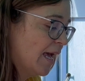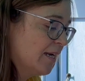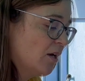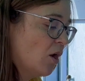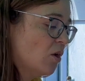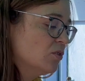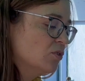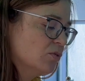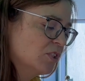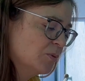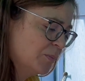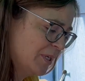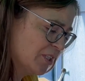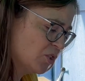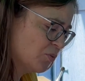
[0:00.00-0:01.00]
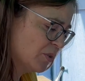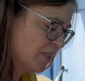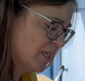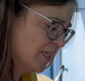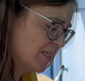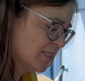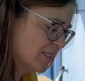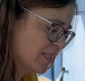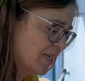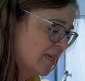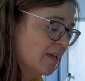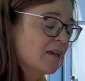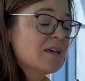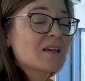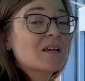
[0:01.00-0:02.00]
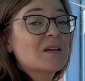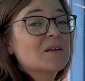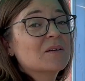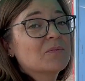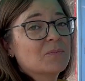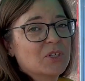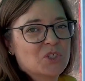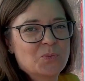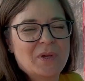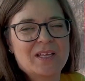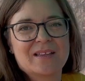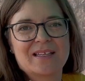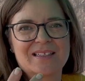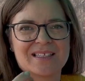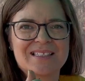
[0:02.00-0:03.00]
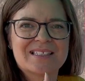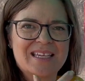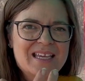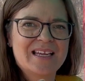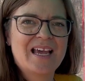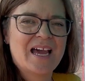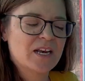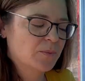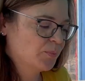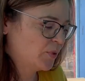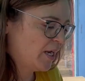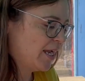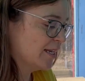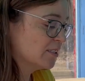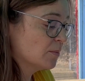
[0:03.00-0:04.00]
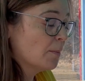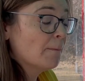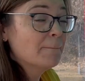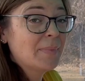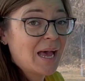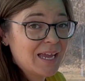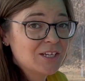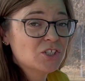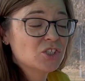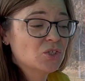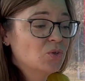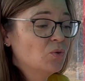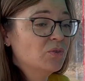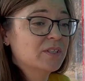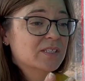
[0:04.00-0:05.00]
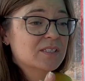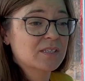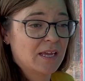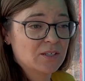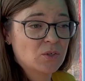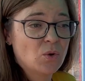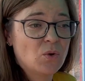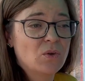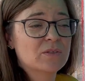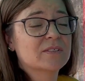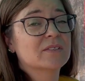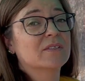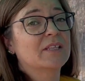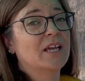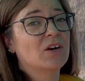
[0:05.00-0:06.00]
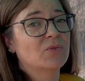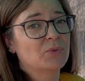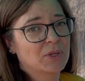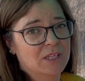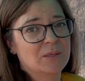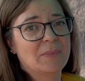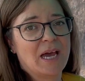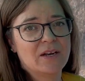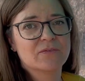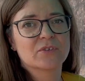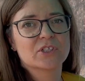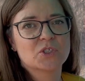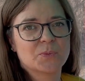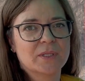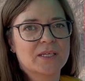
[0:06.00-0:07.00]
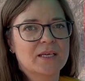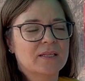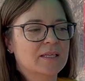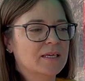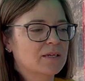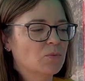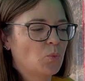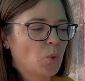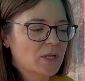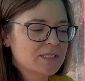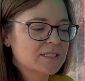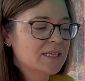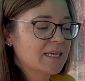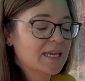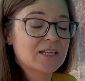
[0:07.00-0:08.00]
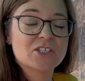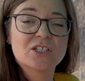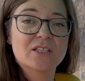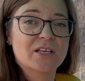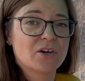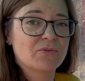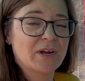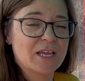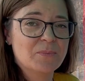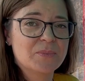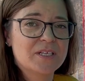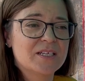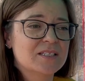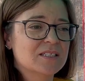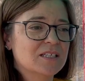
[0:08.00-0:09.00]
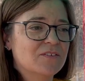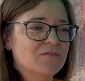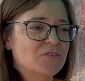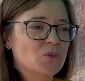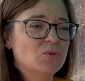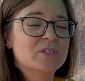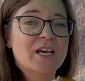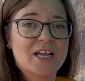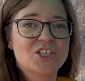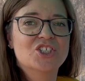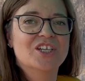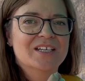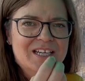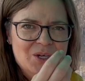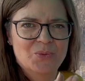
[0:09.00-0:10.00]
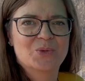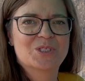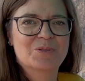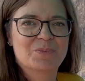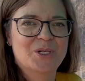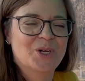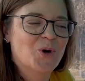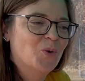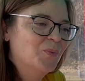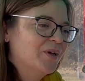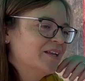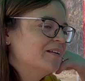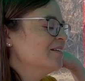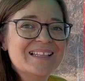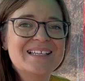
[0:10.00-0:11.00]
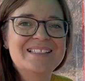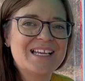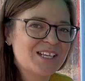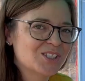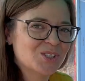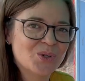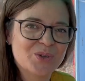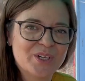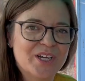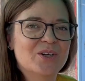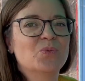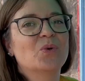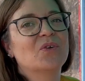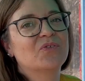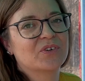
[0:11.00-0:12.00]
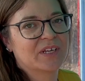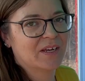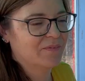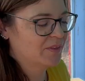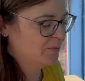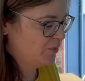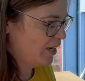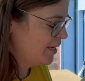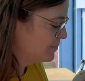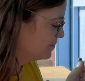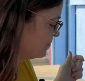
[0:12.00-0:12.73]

And it also splits really easily, which made like the skin kind of breaks. Mind you, the sun golds, they're really bad for splitting. Like once they get to their ripeness, if you touch it, it will split open. They taste so good, we'll forgive them, right?